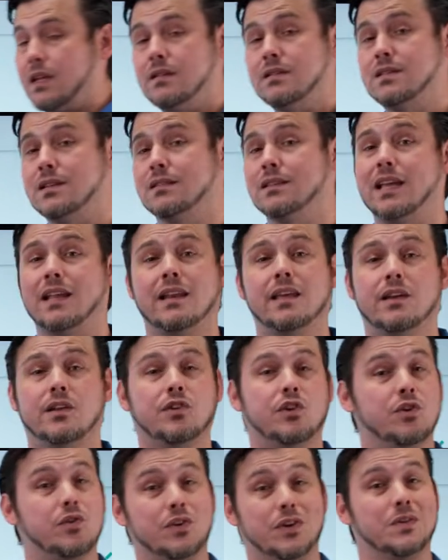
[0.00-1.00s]
Deleting a
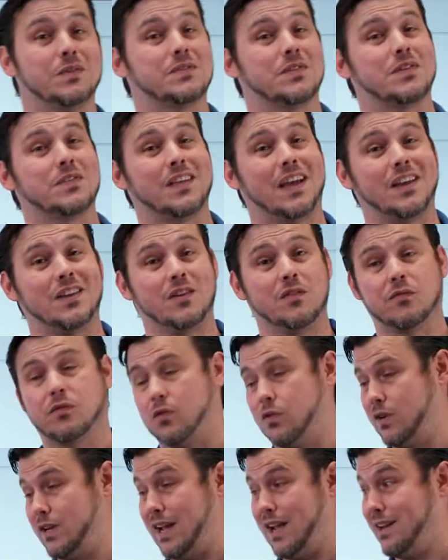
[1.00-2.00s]
new user that you've
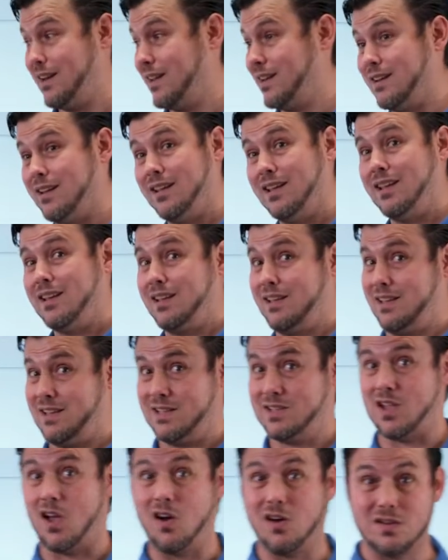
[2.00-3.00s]
created
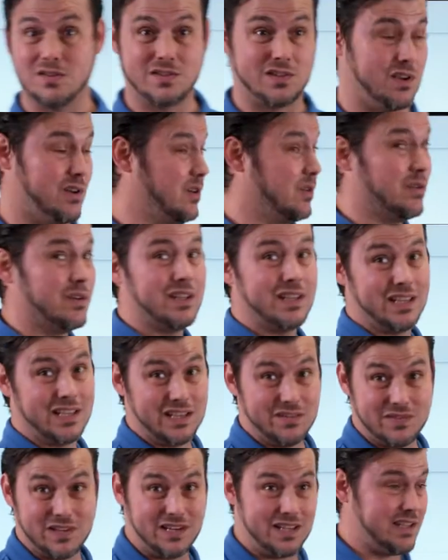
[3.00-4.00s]
is also
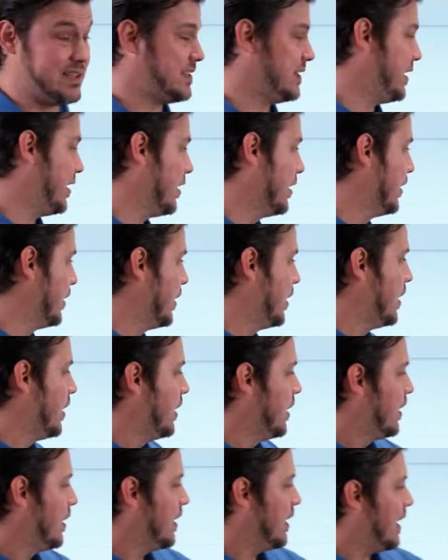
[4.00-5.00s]
even easier.
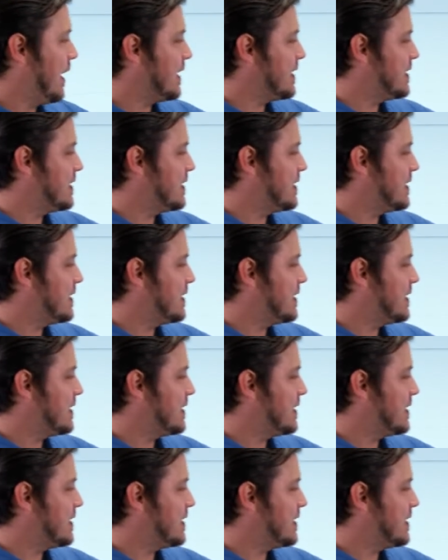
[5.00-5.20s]
I